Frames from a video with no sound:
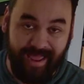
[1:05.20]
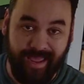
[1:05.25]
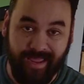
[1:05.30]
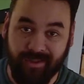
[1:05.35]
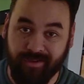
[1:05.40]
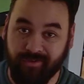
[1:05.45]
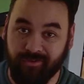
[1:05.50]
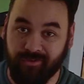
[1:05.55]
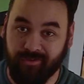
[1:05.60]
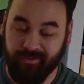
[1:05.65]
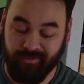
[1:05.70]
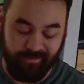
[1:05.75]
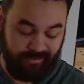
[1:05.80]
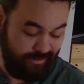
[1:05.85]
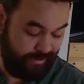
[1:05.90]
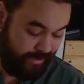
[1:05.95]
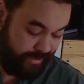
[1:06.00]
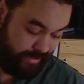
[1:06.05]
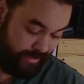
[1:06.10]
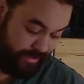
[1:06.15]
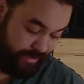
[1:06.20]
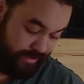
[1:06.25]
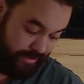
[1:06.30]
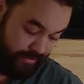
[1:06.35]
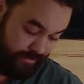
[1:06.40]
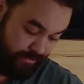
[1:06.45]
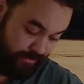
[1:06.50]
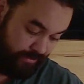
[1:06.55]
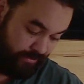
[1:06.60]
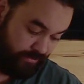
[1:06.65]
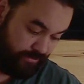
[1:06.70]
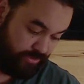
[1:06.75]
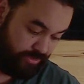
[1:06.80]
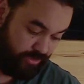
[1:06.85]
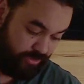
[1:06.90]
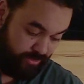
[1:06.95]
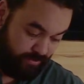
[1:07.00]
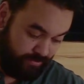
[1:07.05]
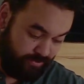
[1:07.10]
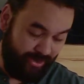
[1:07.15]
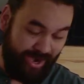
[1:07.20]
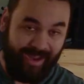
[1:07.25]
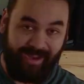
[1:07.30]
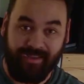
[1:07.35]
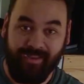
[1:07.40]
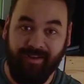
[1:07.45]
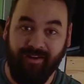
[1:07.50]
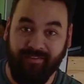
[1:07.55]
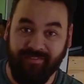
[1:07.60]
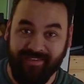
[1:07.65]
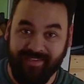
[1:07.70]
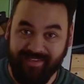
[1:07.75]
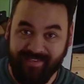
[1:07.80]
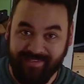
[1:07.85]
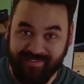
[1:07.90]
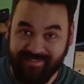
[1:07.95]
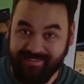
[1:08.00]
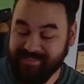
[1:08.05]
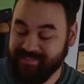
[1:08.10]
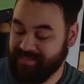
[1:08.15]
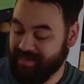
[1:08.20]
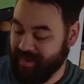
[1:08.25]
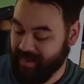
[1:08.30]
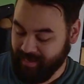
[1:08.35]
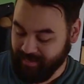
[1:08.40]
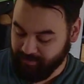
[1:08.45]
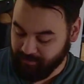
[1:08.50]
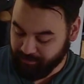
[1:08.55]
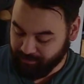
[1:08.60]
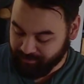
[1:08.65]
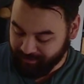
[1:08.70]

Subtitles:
angle to bracket on the inside,